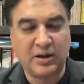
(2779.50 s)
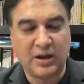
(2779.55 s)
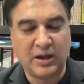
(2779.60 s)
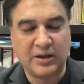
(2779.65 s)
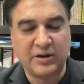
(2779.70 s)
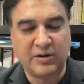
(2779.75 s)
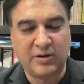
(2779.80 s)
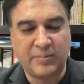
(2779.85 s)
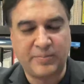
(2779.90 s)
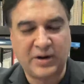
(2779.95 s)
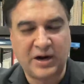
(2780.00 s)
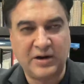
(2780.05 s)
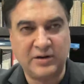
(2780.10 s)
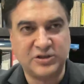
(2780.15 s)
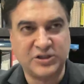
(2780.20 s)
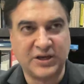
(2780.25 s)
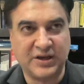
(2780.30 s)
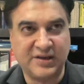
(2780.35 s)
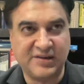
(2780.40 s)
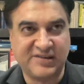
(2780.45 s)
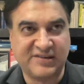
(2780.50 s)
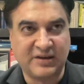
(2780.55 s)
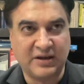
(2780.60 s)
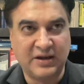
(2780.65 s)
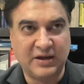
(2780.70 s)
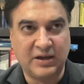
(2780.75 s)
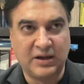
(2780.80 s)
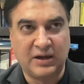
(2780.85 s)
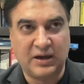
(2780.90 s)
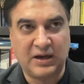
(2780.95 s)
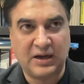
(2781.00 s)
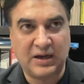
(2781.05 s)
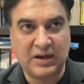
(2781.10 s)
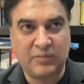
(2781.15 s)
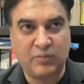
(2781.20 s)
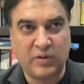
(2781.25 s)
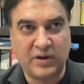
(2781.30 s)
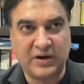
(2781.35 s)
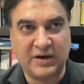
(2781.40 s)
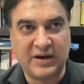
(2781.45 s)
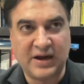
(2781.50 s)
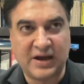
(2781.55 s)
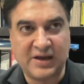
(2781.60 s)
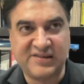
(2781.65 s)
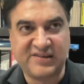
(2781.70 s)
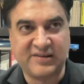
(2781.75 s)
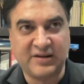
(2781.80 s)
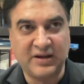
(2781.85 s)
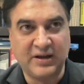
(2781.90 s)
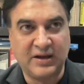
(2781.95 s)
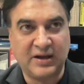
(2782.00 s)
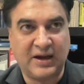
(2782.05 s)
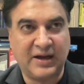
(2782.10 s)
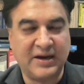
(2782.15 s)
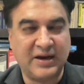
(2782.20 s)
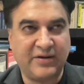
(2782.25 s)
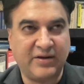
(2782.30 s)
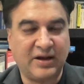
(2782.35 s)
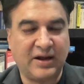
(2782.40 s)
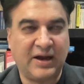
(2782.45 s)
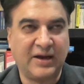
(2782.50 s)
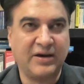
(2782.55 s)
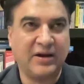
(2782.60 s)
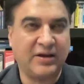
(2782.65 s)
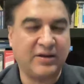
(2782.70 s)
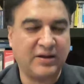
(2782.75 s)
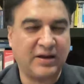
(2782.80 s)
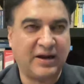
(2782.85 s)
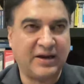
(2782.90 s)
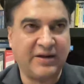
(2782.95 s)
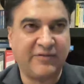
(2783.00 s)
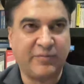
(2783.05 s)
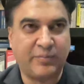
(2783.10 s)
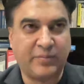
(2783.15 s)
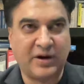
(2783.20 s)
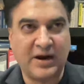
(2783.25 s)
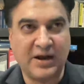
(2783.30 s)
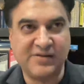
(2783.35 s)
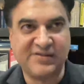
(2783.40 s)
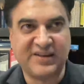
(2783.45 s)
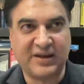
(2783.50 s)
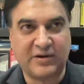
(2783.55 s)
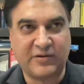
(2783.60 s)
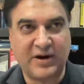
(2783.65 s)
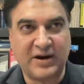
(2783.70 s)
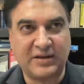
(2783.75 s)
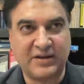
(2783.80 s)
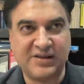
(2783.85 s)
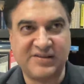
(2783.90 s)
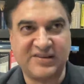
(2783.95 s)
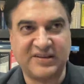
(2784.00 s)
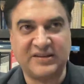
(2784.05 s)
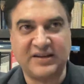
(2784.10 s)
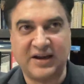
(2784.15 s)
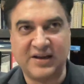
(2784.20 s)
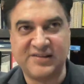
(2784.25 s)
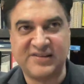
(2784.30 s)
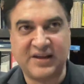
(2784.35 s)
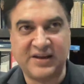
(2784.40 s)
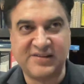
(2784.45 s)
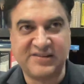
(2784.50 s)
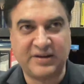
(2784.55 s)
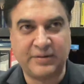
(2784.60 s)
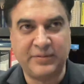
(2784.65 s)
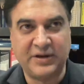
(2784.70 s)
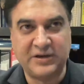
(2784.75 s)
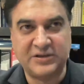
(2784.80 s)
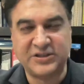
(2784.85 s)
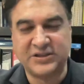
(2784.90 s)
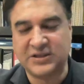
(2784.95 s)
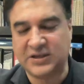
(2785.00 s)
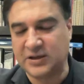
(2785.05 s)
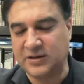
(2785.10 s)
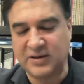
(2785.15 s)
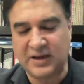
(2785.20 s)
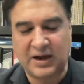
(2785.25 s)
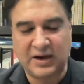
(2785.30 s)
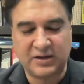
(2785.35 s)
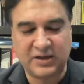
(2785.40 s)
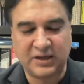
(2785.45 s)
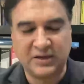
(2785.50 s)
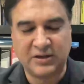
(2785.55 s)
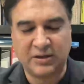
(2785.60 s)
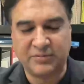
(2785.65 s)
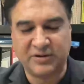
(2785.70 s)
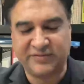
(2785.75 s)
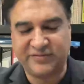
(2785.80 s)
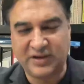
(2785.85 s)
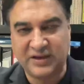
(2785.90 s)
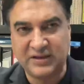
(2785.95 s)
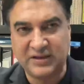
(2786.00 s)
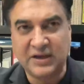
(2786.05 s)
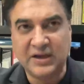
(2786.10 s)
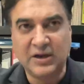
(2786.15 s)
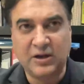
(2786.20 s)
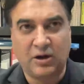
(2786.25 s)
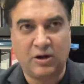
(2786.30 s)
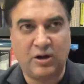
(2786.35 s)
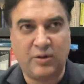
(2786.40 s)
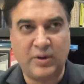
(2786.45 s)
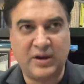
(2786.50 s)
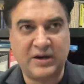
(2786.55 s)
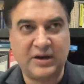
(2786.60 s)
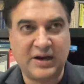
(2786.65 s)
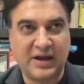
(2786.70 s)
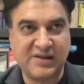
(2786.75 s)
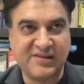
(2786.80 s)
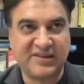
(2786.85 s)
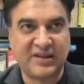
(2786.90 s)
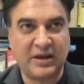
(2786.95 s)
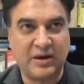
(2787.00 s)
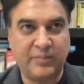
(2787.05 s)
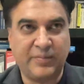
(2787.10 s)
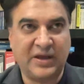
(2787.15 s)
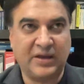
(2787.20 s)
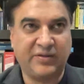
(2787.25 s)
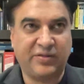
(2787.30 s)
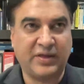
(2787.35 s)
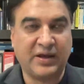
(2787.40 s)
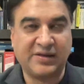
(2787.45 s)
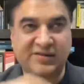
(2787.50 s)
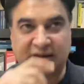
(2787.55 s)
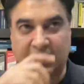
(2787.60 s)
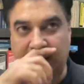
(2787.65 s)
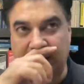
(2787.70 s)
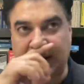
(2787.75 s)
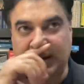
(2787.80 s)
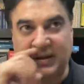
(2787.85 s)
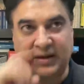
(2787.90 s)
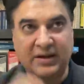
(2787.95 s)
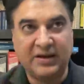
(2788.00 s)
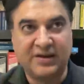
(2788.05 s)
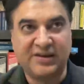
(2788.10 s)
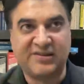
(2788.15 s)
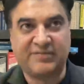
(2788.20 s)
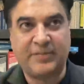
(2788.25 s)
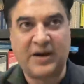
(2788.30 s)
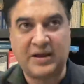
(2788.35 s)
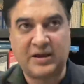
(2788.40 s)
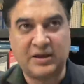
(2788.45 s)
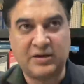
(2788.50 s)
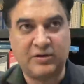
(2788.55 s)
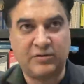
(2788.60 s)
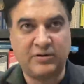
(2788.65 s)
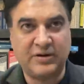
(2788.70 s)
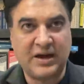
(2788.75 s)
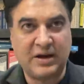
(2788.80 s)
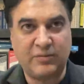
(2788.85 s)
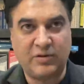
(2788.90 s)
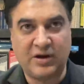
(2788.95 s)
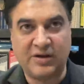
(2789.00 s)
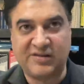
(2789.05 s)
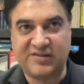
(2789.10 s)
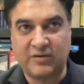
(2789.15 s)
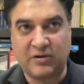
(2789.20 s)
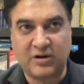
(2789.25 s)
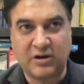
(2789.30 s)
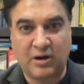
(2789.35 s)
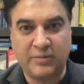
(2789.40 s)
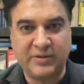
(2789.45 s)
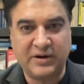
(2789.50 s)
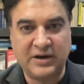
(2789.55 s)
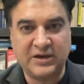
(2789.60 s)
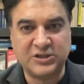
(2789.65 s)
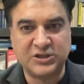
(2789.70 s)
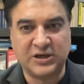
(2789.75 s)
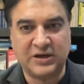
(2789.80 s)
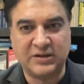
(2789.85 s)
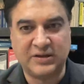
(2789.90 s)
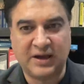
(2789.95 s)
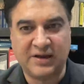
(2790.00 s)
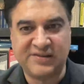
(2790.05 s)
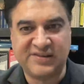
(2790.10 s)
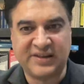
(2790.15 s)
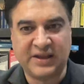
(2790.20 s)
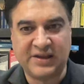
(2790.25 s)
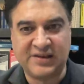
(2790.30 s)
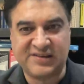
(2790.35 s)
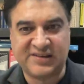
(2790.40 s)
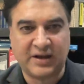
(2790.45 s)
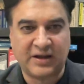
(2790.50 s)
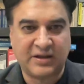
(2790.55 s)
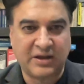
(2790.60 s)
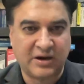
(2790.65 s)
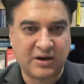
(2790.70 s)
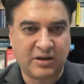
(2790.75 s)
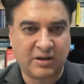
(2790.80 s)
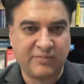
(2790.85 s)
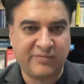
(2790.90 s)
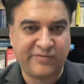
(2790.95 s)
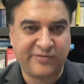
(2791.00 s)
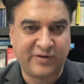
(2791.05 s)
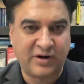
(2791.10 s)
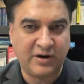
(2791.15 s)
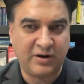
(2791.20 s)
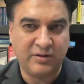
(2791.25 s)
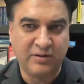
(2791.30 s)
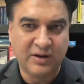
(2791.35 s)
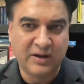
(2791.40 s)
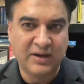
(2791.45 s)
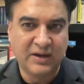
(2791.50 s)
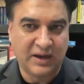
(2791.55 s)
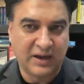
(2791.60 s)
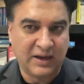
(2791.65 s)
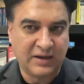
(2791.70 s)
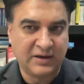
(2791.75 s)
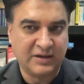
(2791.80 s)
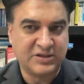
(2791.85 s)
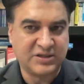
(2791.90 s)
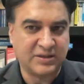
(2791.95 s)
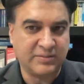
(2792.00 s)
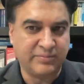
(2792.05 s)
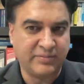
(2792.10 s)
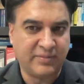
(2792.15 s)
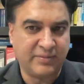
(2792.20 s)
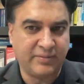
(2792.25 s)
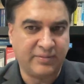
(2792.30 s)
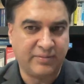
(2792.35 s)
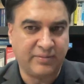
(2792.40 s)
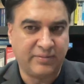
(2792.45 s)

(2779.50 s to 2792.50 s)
other approaches, whether that's, I never pronounce it correctly as a data science community do, RQWV, or whether that's going to be things like spiking neural networks, or a combination of those things are going to come through and lead to